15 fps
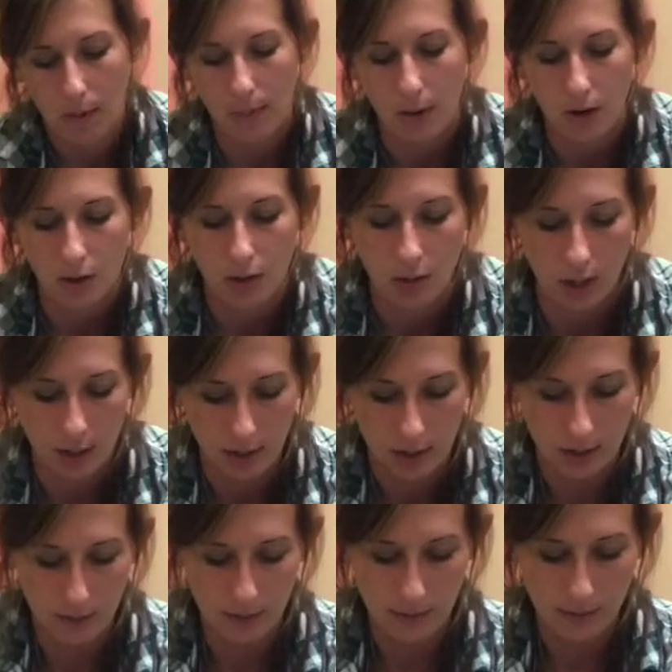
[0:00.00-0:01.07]
my project.
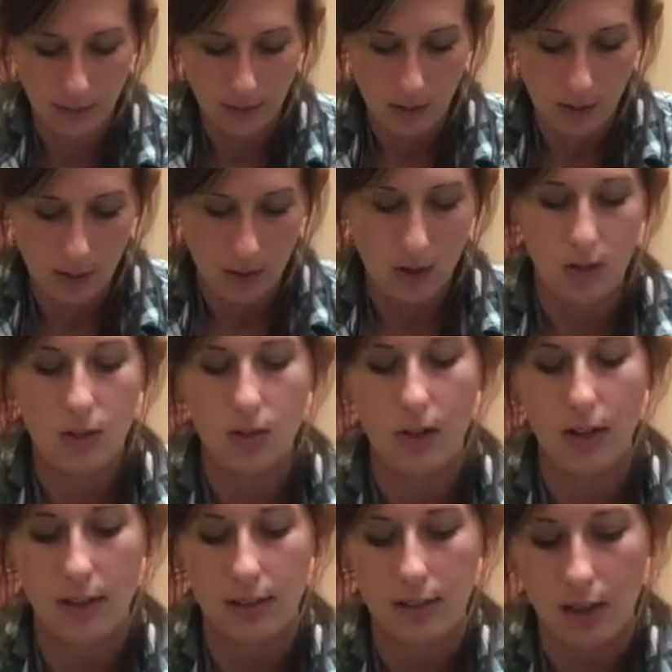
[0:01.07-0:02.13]
So
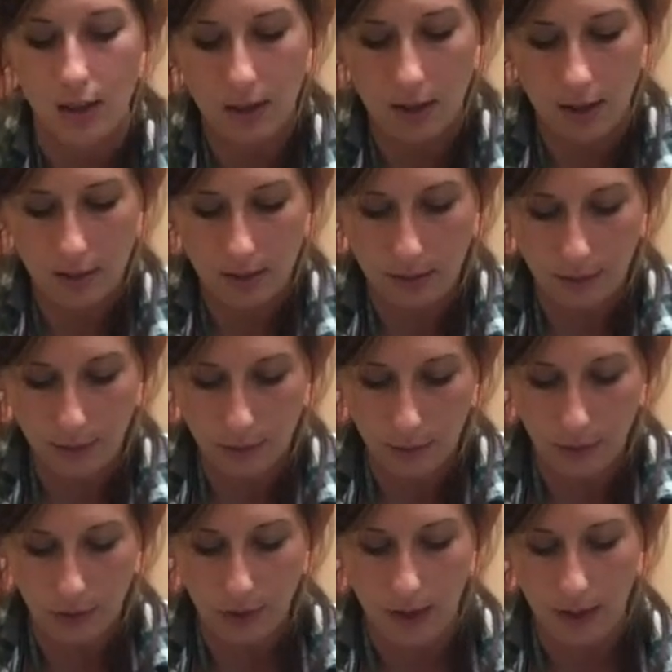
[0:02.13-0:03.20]
I can tell that it's
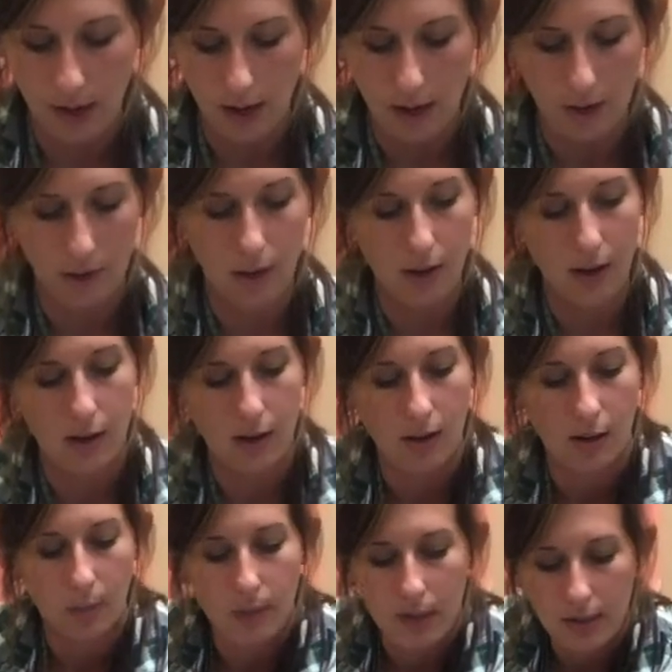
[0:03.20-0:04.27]
floating now and
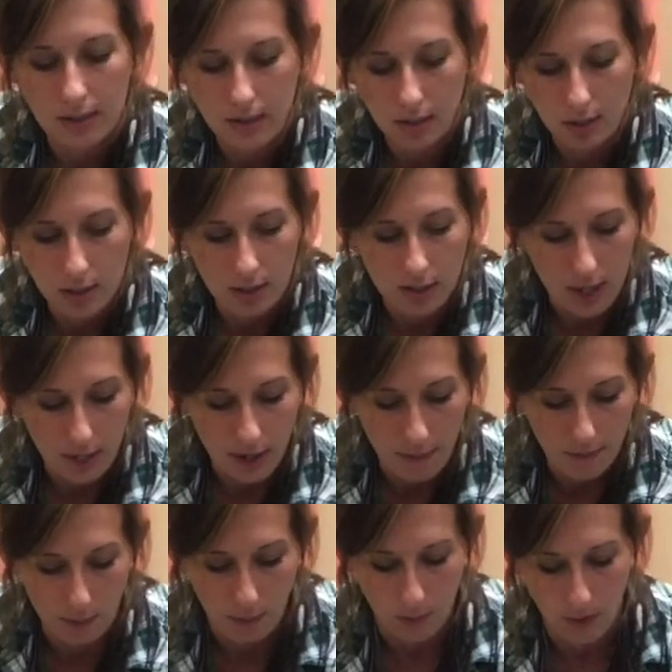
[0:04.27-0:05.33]
it'll be easier to take
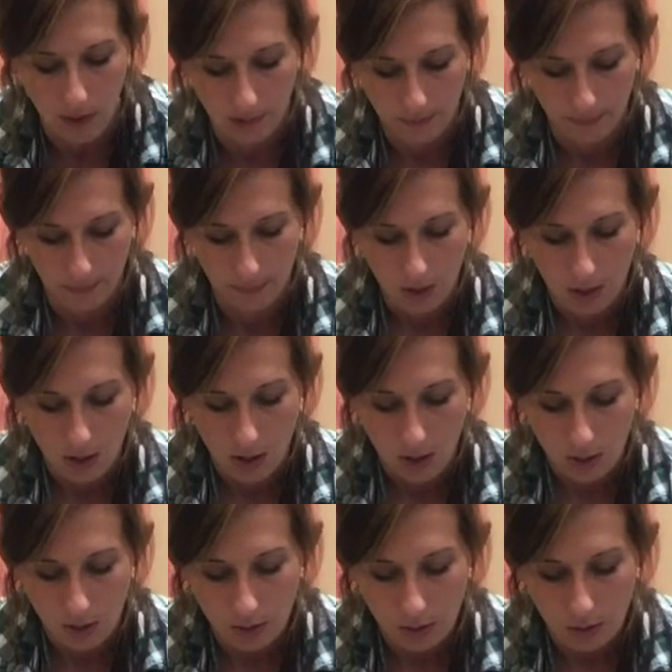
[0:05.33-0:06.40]
off.
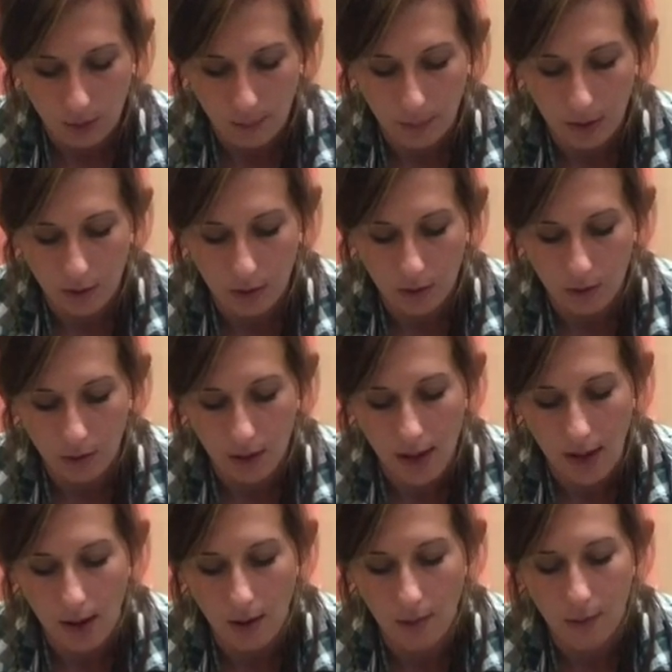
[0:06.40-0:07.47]
So what I'm gonna do
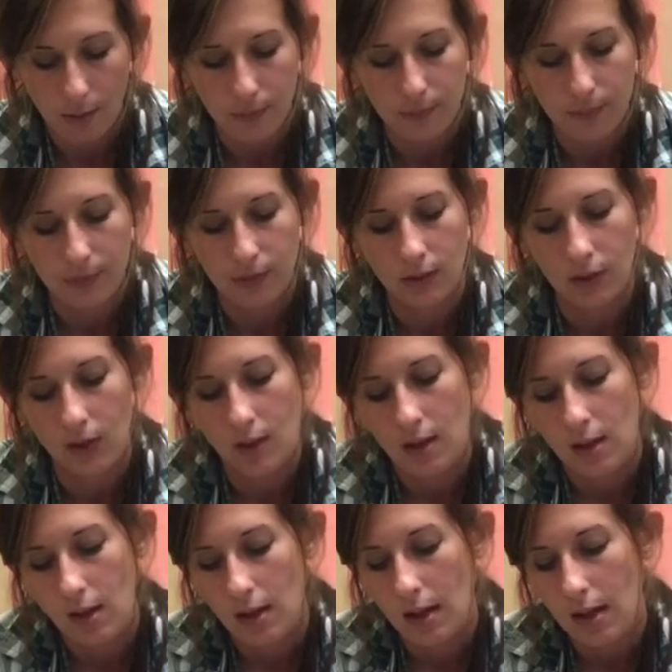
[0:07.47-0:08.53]
now
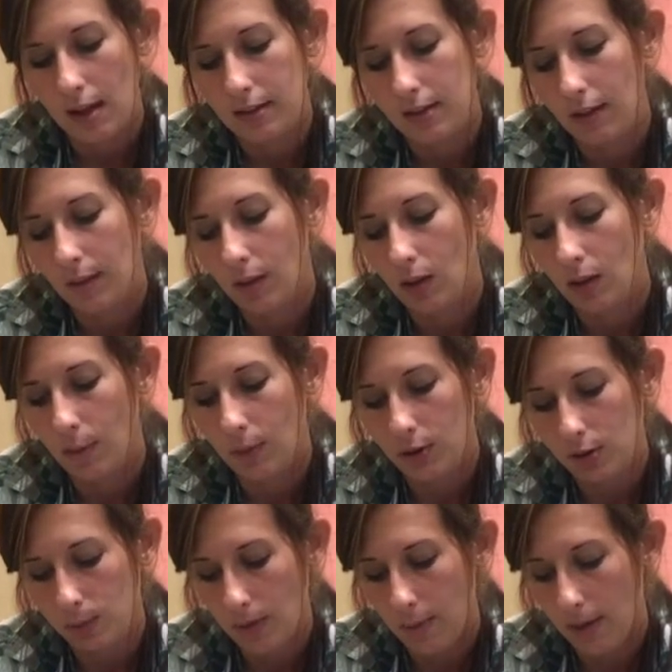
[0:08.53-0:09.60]
is I'm going to
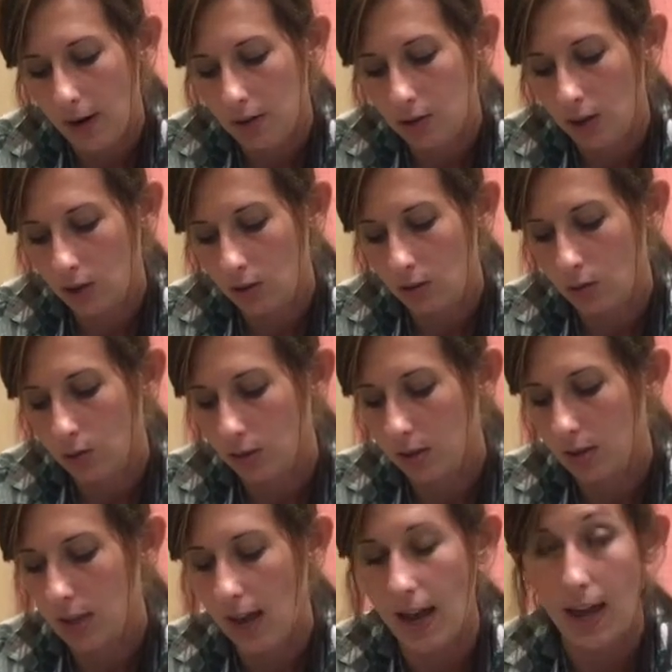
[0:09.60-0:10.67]
push my project
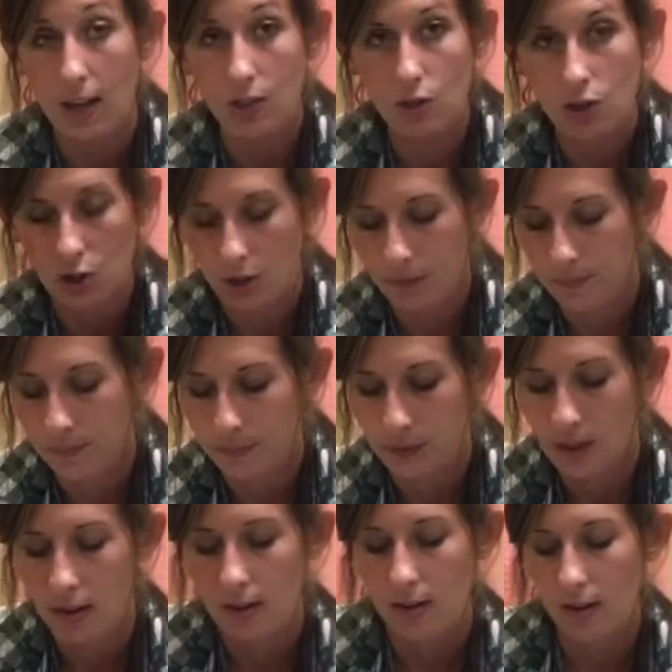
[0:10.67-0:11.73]
towards the edge
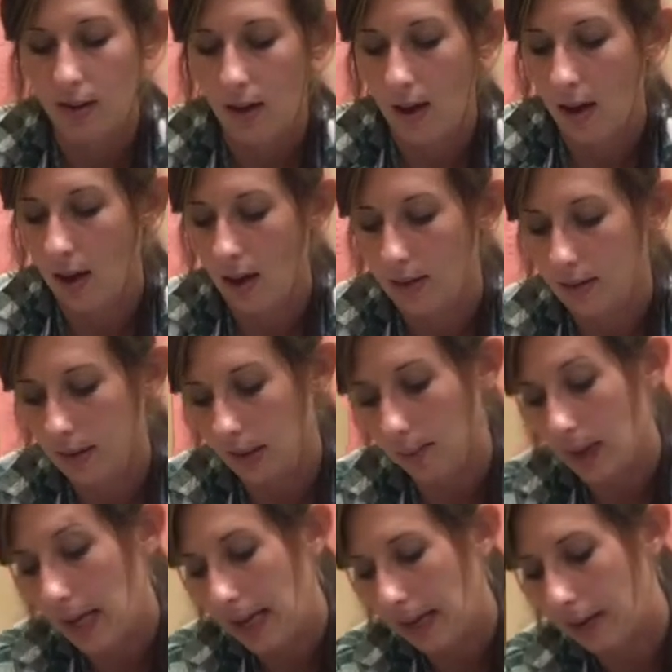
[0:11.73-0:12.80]
uh,
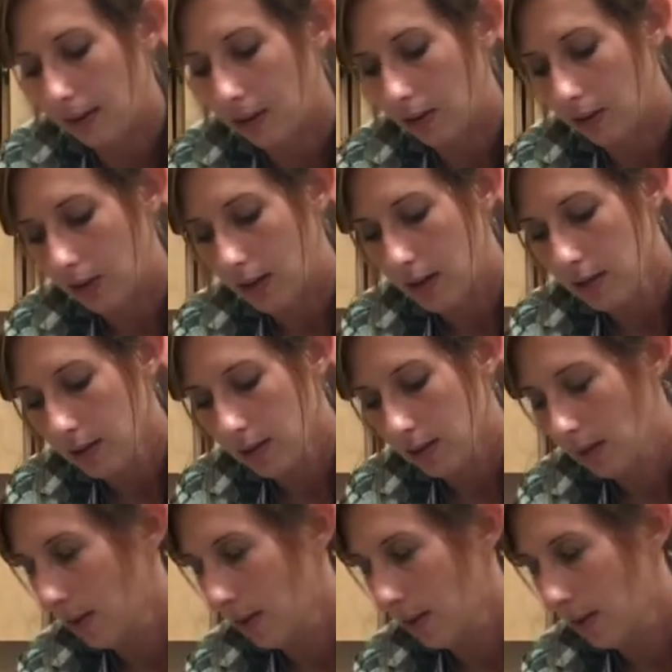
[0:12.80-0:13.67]
stick my hand underneath